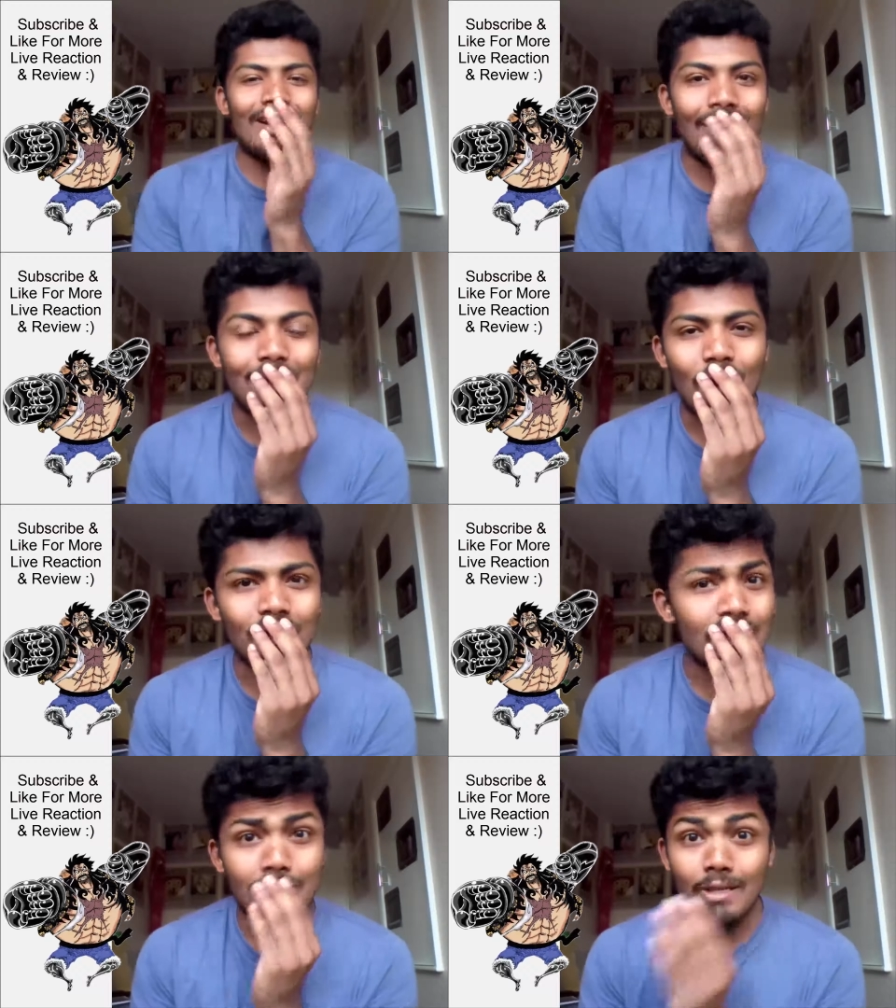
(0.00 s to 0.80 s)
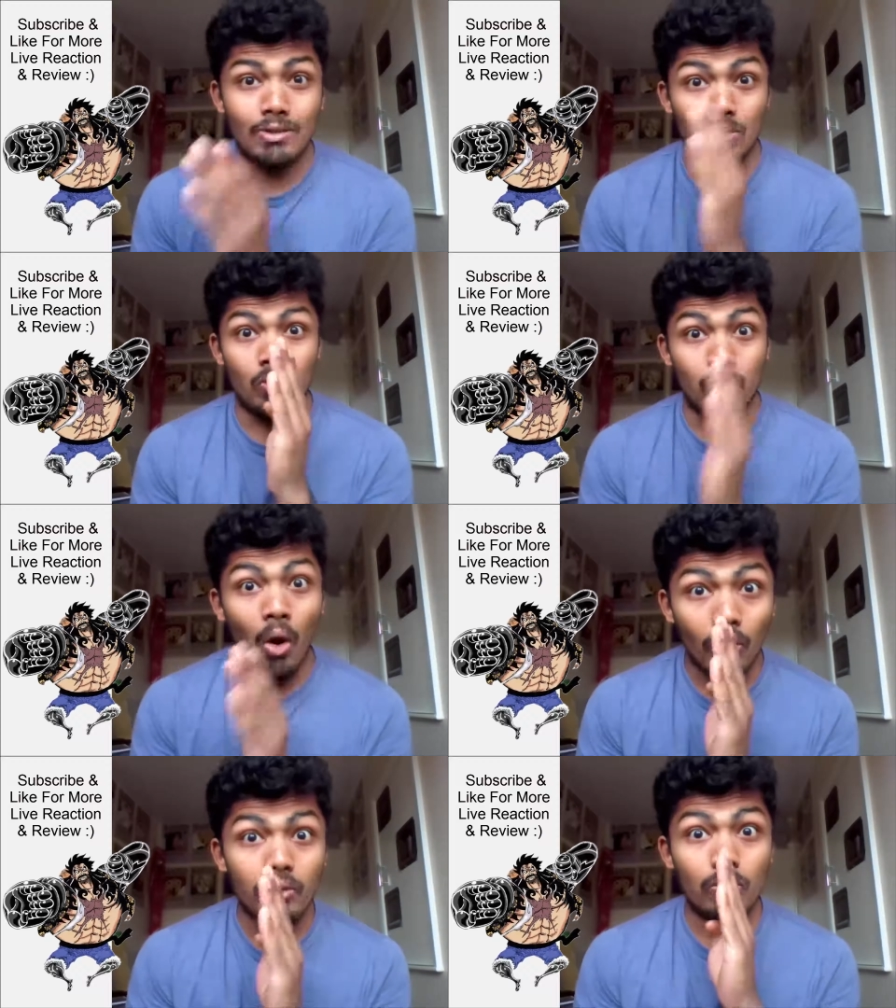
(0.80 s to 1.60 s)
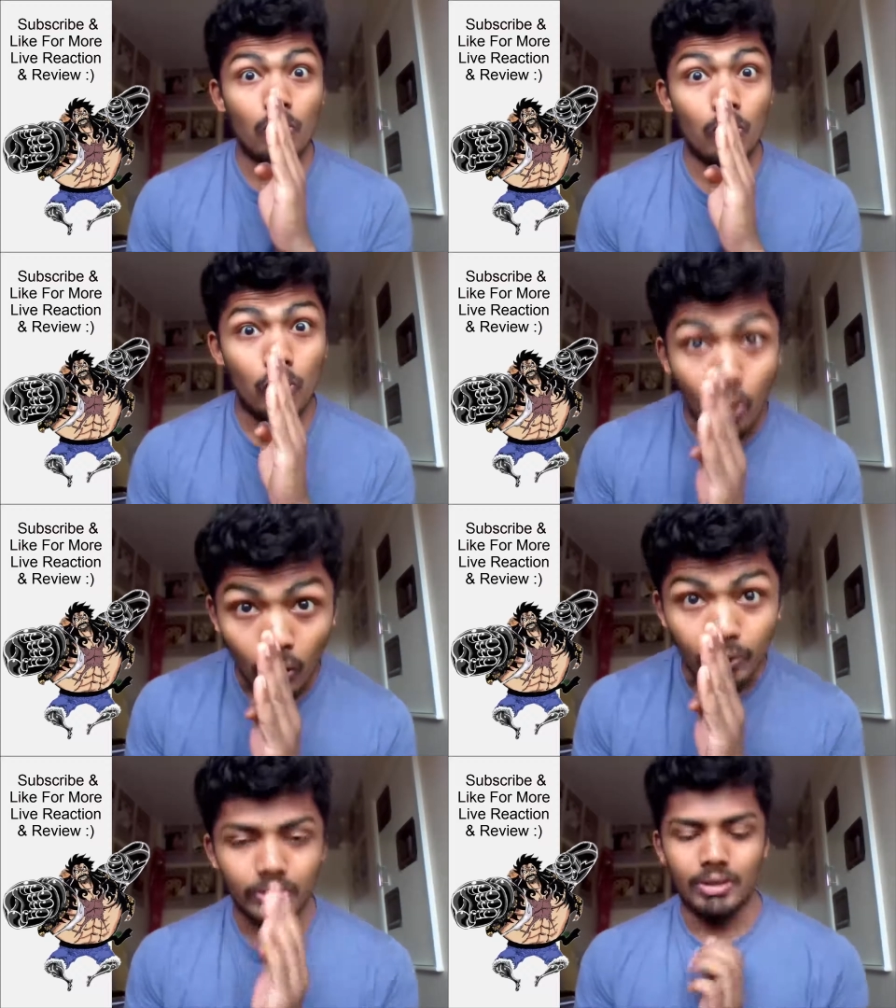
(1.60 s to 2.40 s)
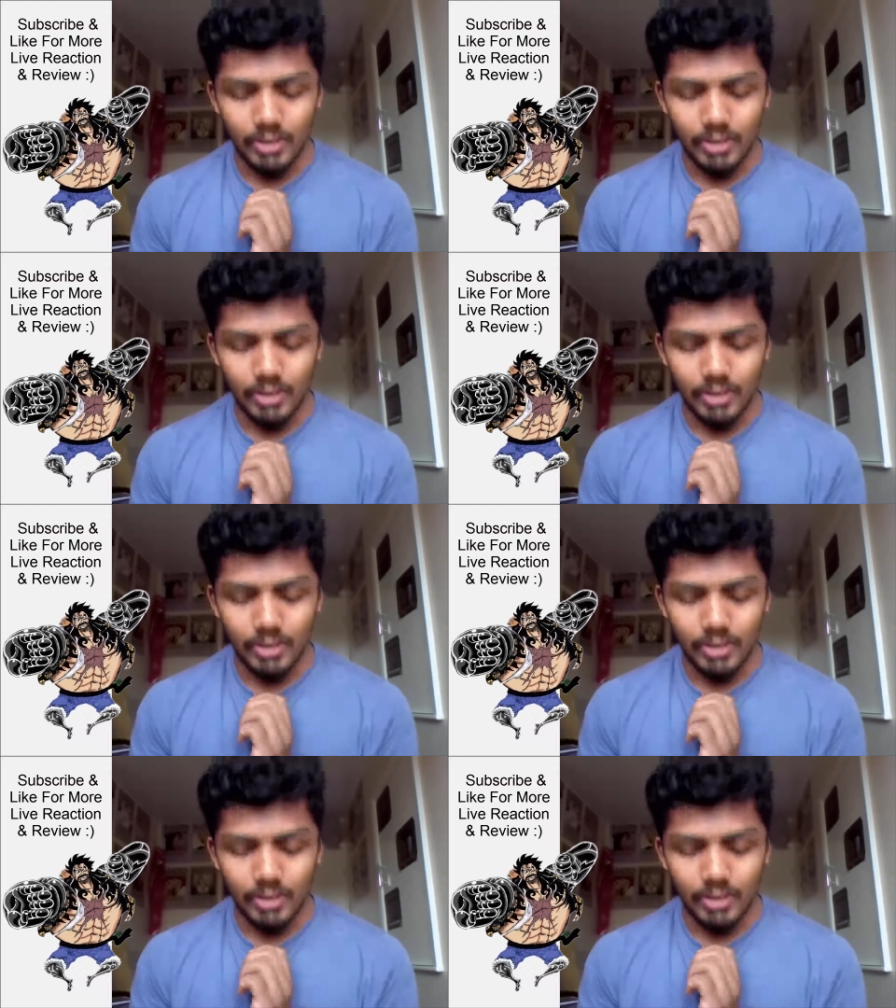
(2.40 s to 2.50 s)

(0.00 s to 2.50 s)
right now. This is not good.